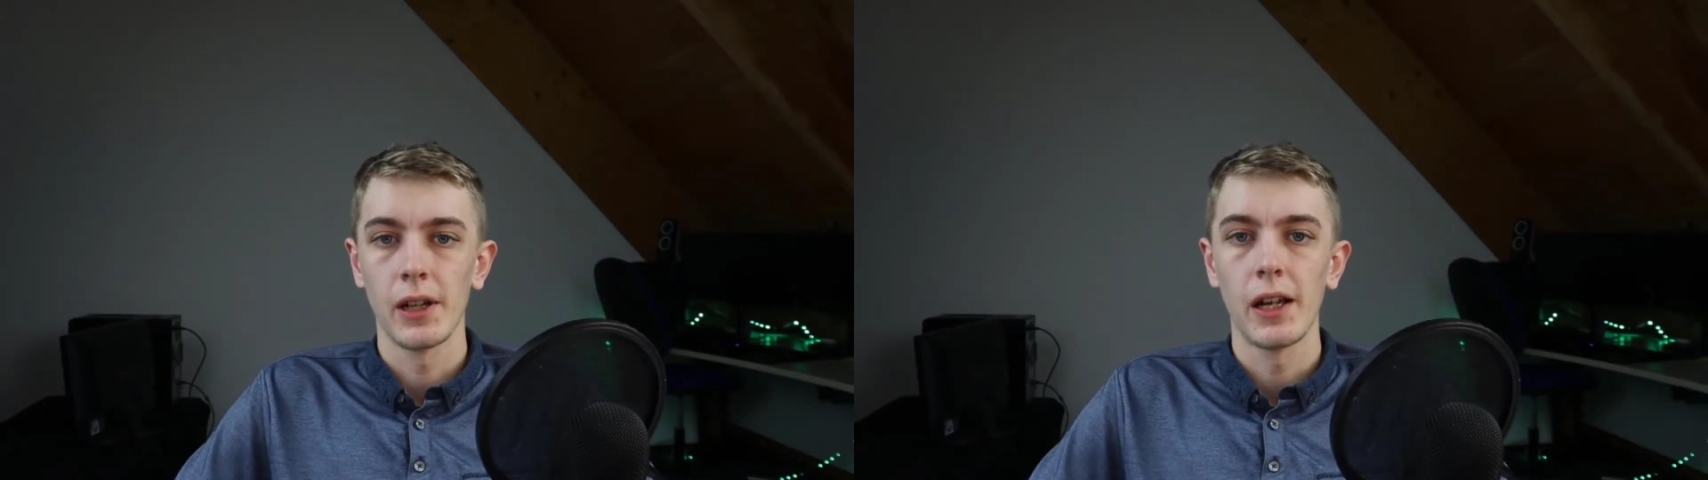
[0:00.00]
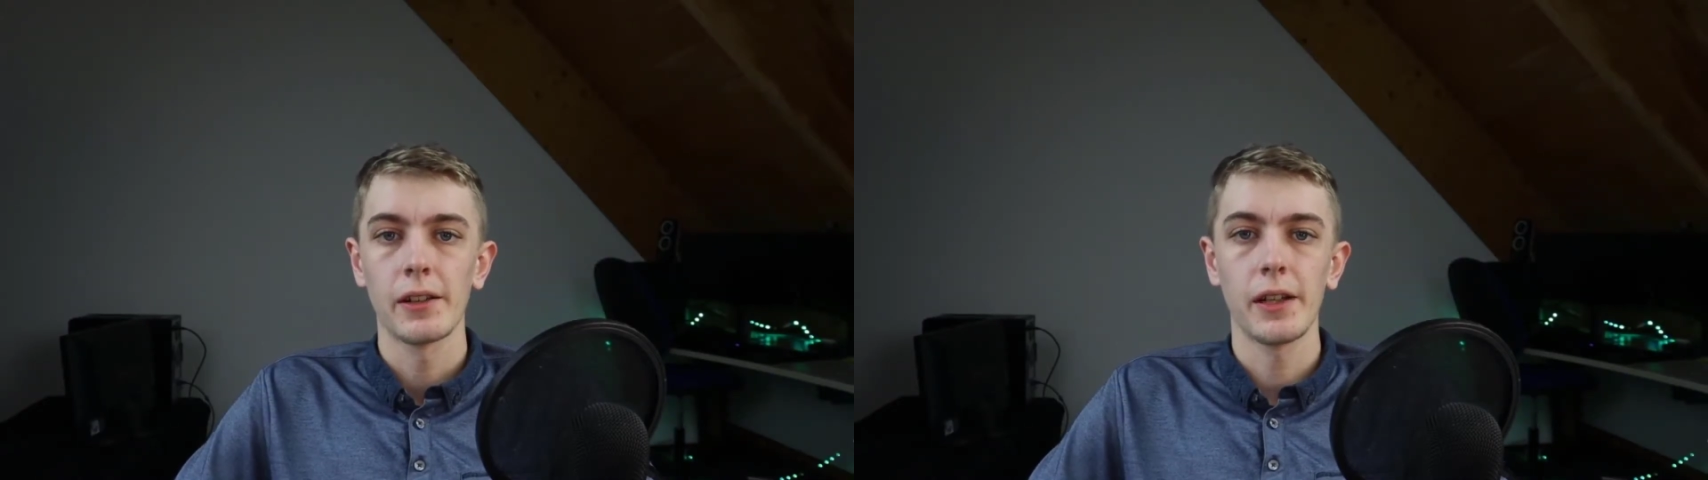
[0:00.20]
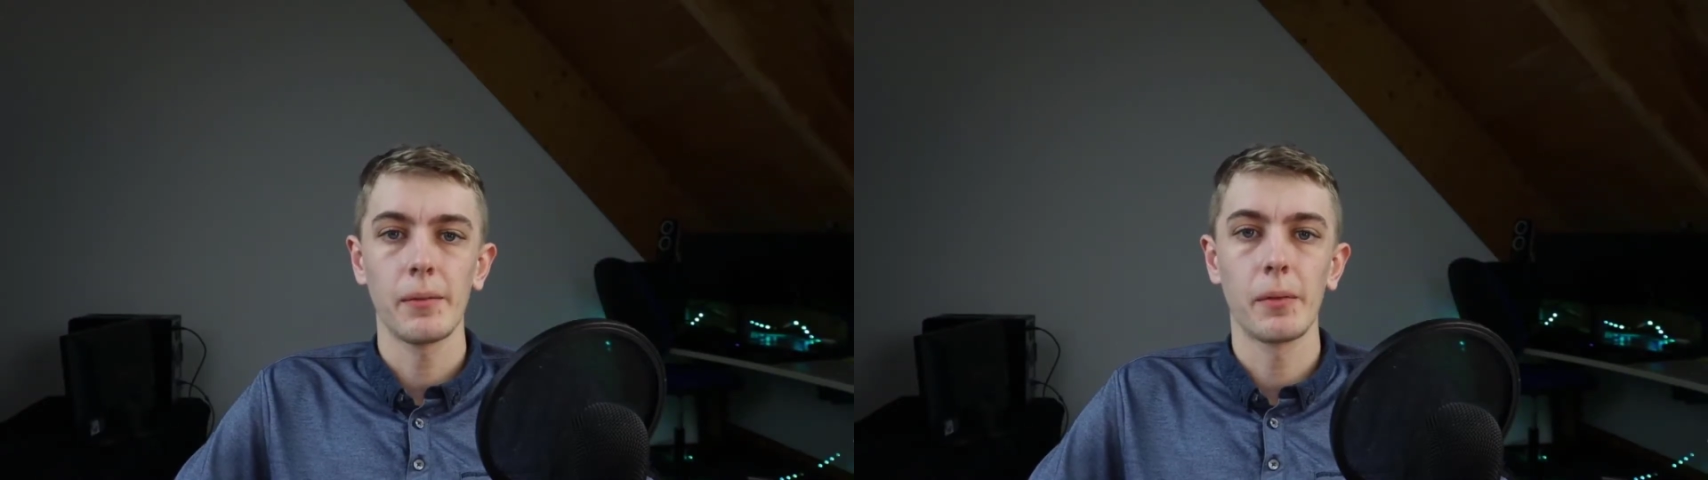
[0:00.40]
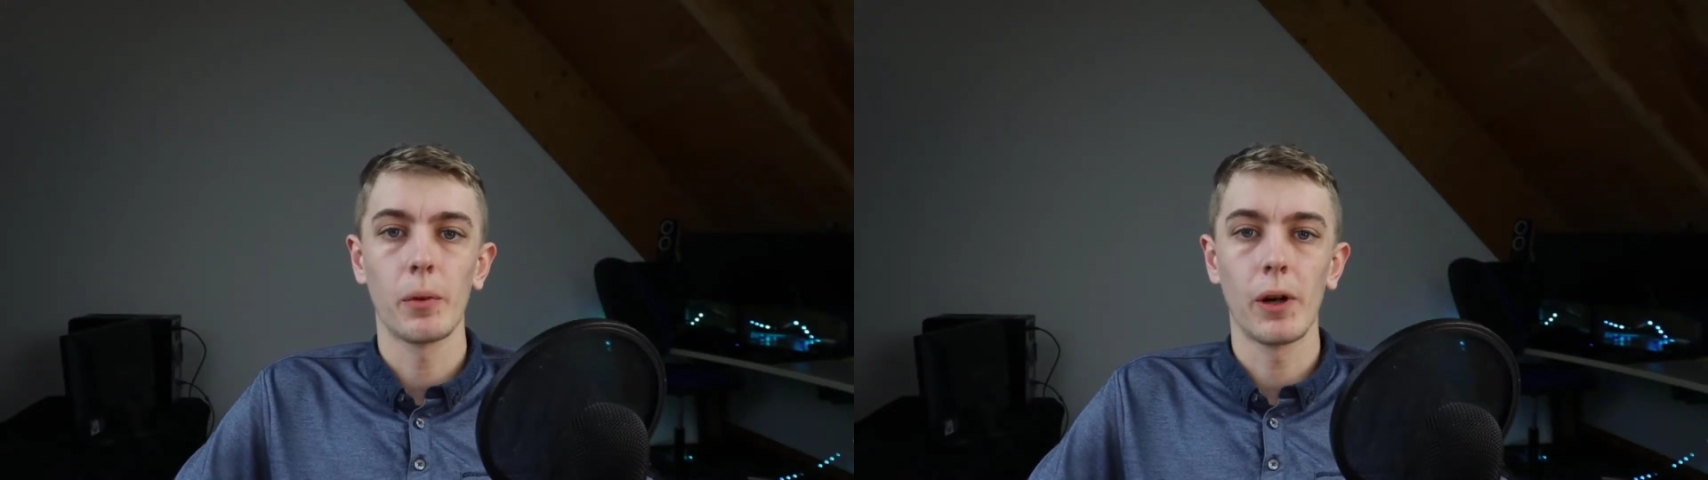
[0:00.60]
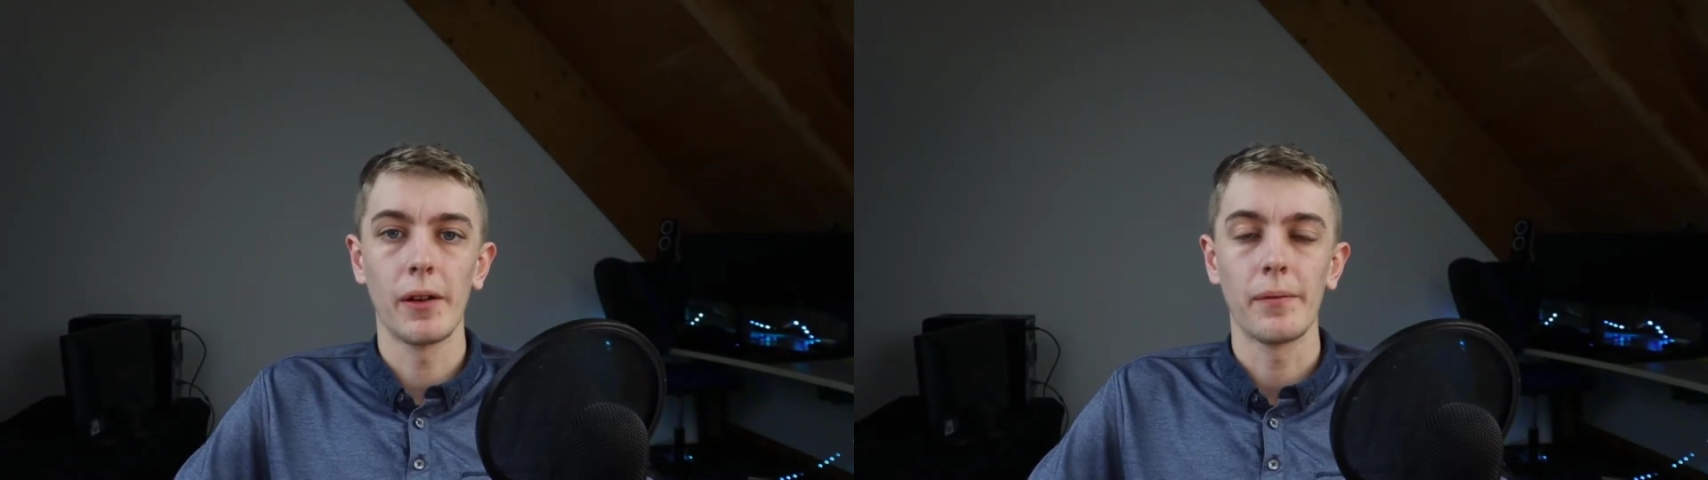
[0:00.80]
Tip number
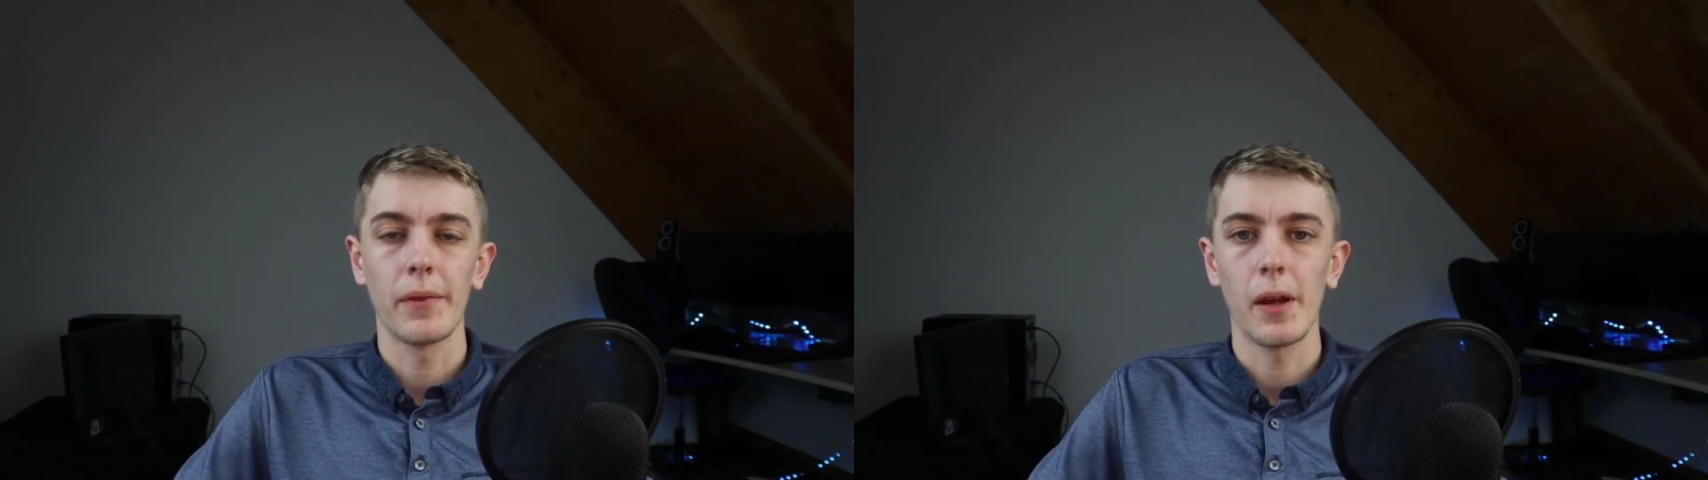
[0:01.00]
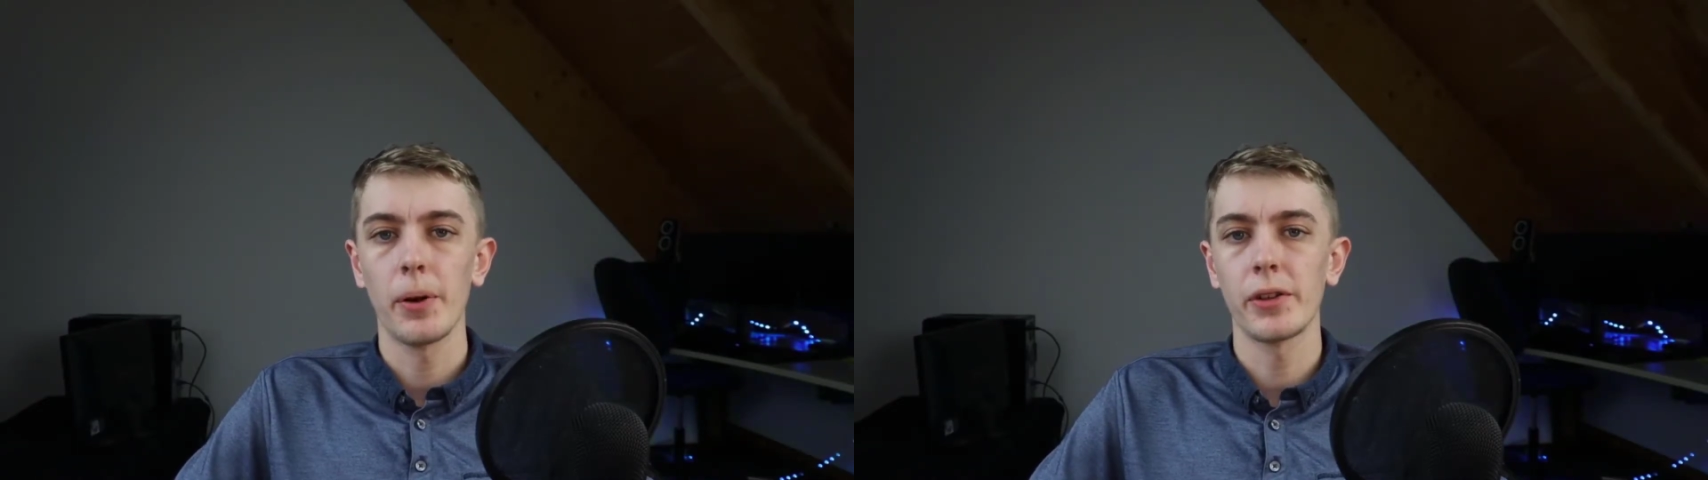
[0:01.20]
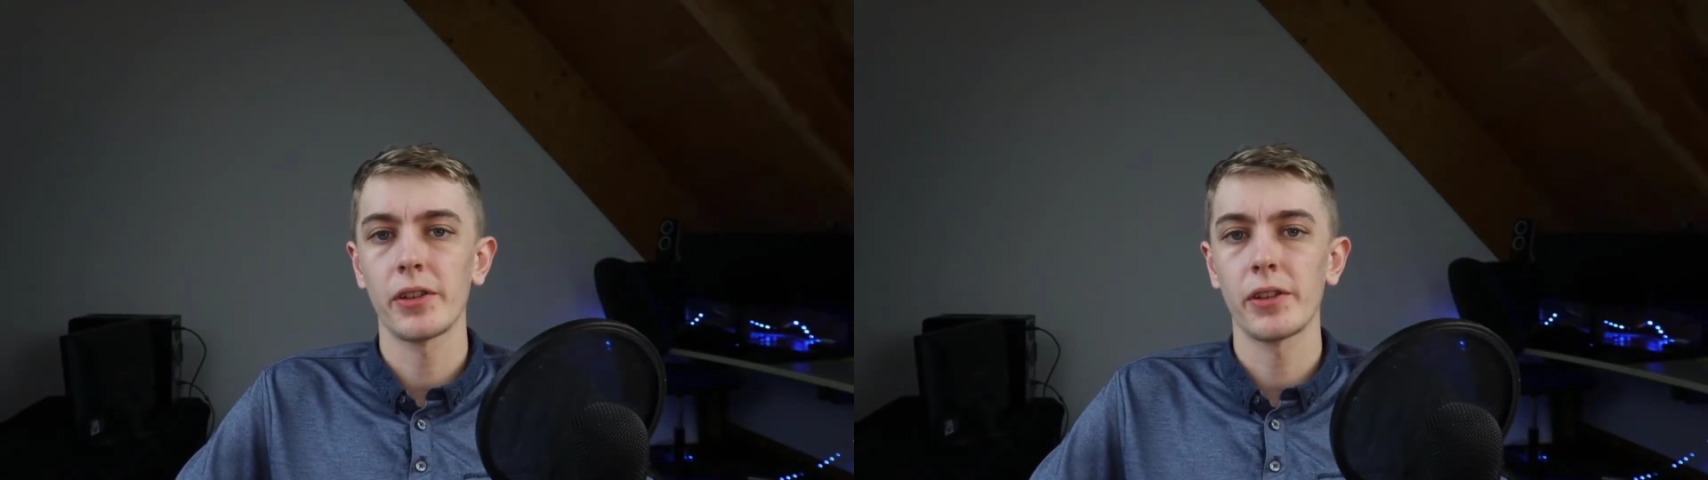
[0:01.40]
one, put